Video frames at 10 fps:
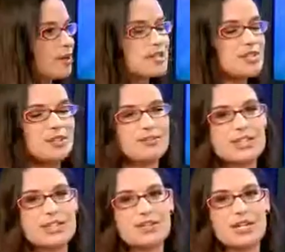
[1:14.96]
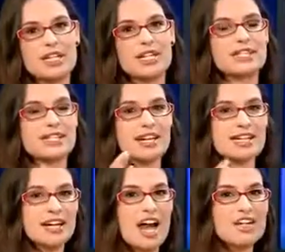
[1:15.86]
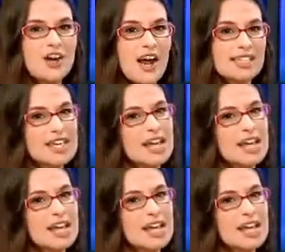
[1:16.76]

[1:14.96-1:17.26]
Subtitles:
I went to the University of North Texas, and I did an undergrad in